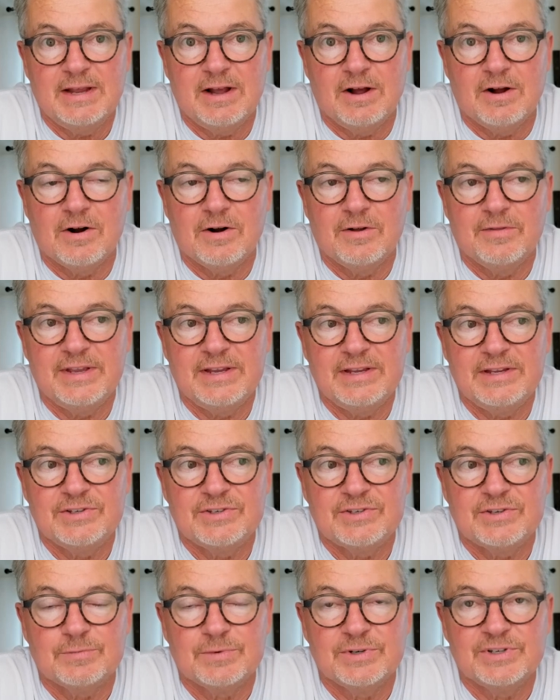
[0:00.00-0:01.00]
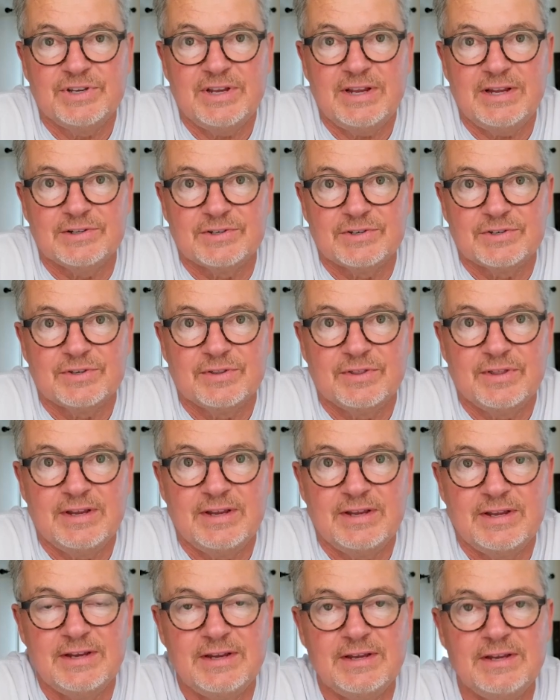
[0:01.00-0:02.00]
are these receipts.
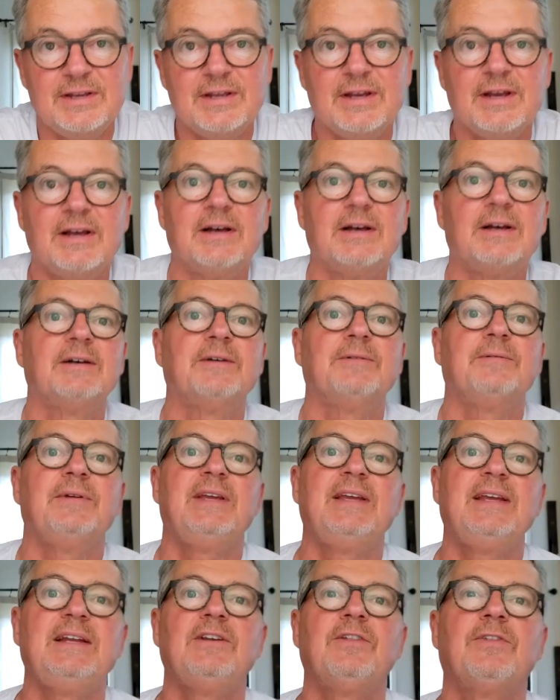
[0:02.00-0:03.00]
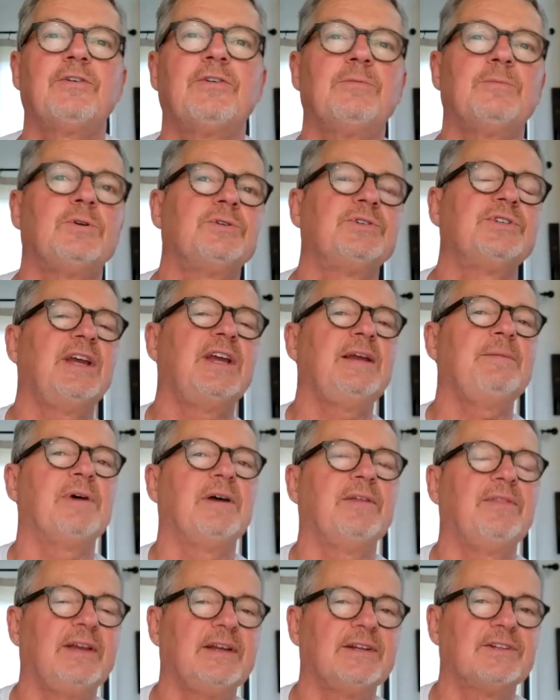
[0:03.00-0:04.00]
The heat thermal tape, I
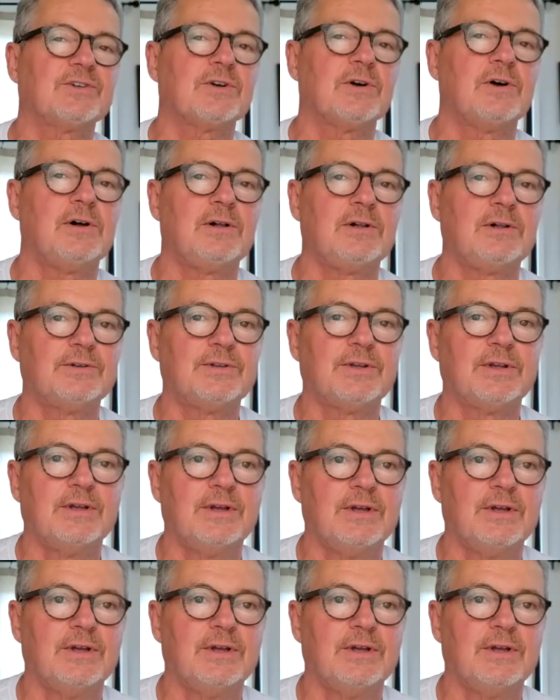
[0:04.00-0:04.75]
think it's called.